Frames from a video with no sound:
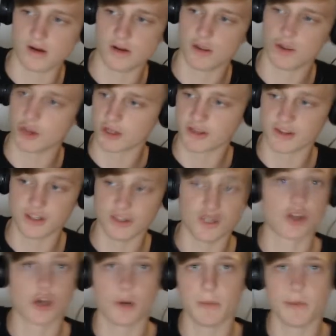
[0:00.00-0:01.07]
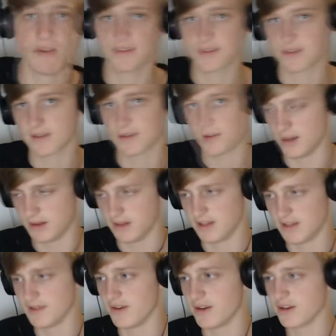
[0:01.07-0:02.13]
look at the comments in
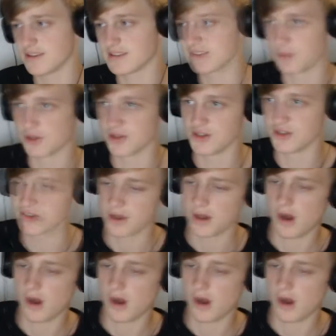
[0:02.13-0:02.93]
these videos is because